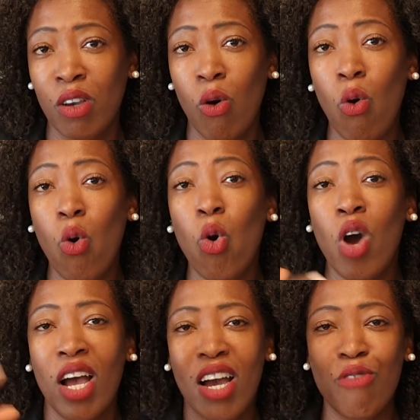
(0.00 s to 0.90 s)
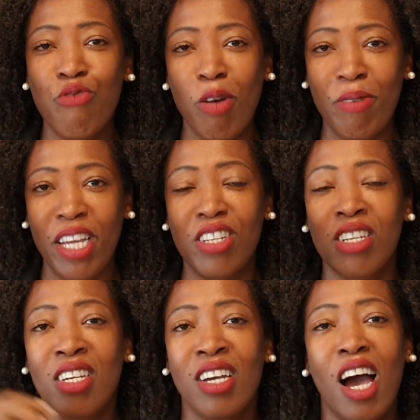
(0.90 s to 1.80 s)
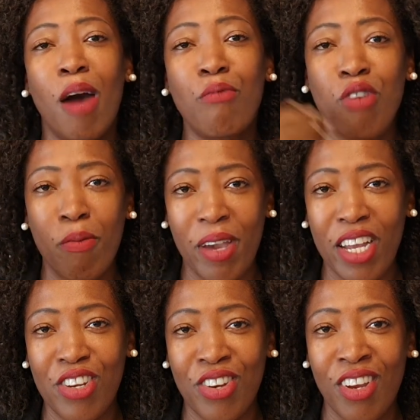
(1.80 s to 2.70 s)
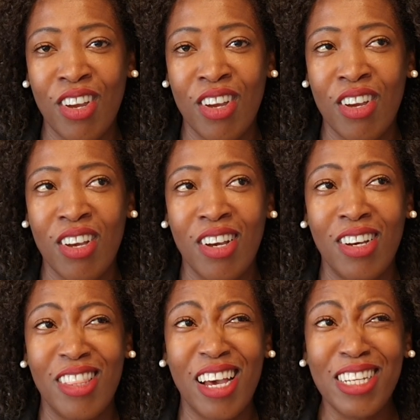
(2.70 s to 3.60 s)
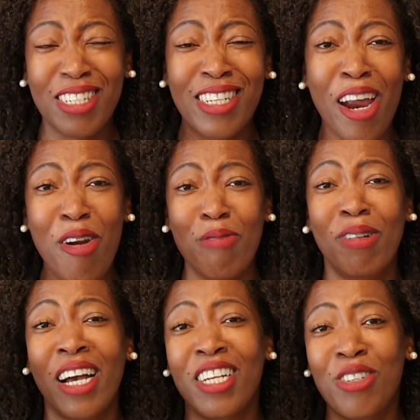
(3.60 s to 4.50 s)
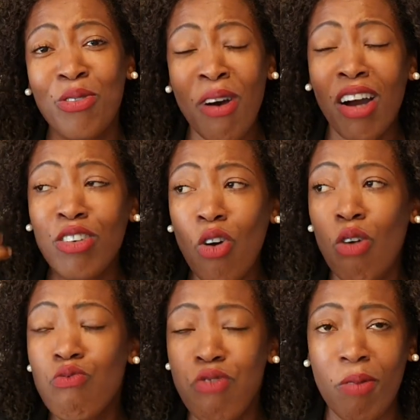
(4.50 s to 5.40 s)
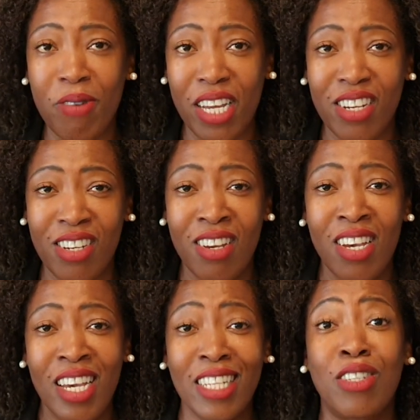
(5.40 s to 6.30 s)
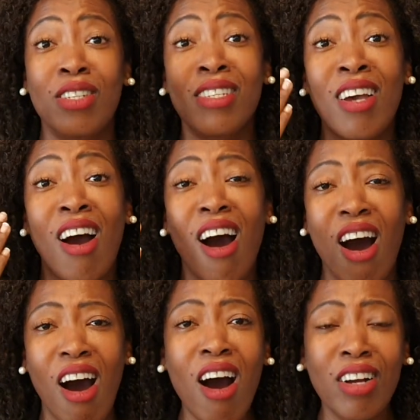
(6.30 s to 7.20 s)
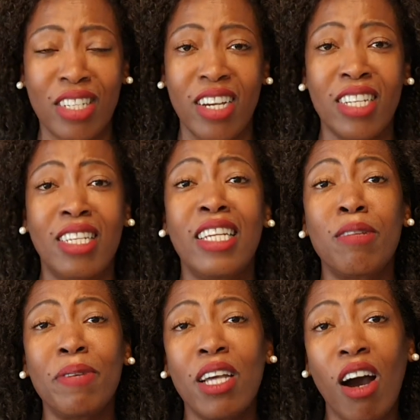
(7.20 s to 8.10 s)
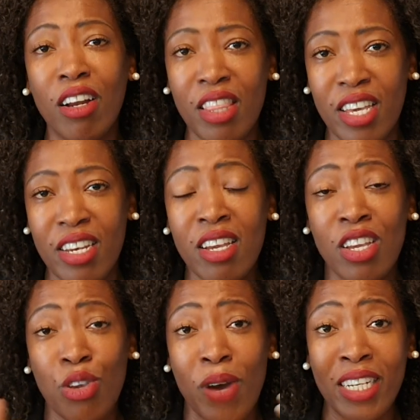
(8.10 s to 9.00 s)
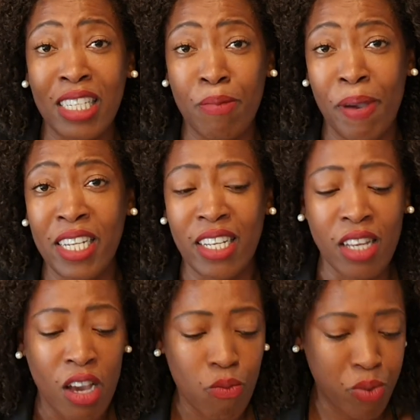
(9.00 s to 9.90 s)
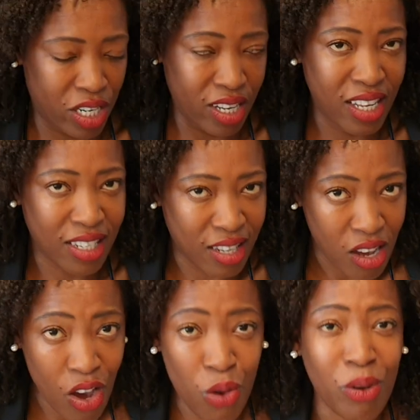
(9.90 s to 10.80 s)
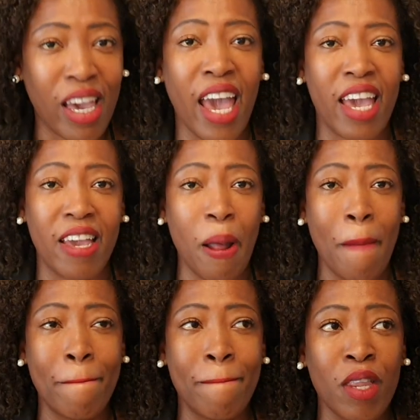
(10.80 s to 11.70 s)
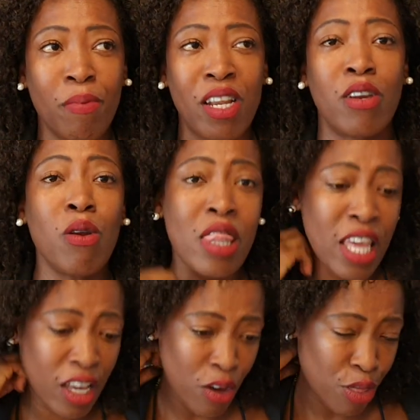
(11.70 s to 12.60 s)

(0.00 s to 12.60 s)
Or rubbish. I'm rubbish. That is terrible, guys. You are not rubbish. It's just harder. It's a little bit harder than you anticipated, which is okay. But I don't think